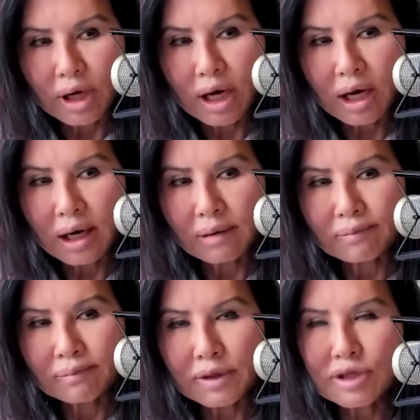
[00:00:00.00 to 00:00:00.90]

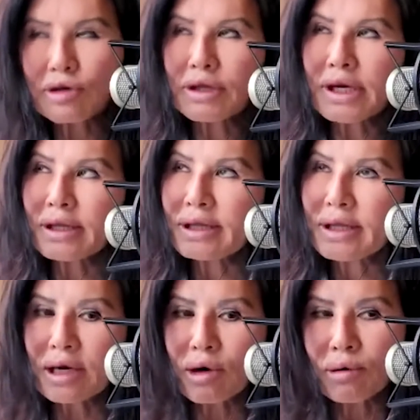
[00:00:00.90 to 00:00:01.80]
do you think that
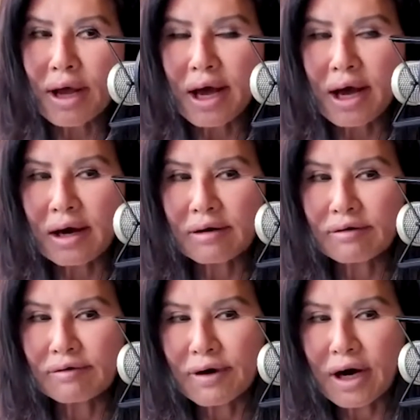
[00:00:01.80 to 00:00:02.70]
they don't have
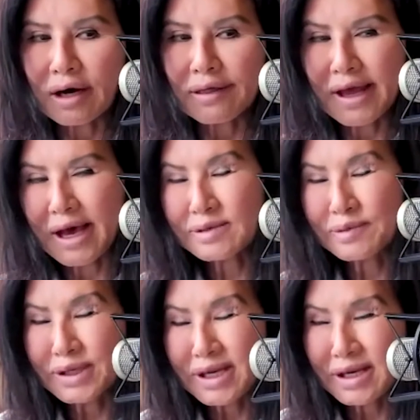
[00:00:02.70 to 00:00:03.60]
the
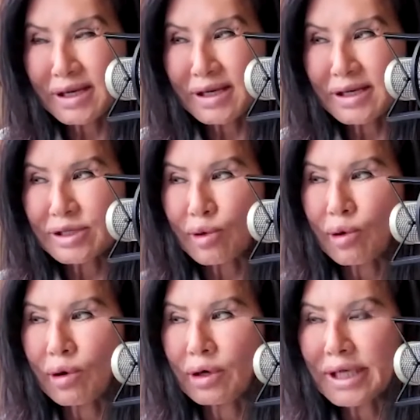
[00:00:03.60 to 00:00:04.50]
expertise,
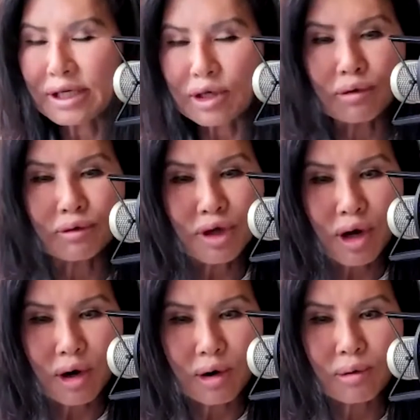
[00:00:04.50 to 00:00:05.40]
or they don't
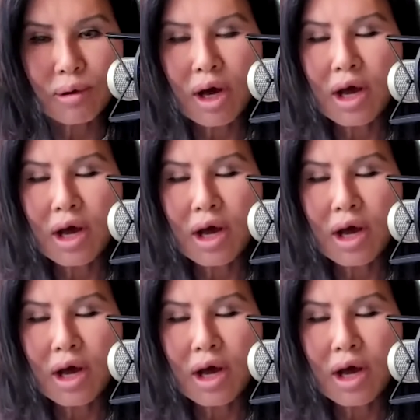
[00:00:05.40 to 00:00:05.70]
know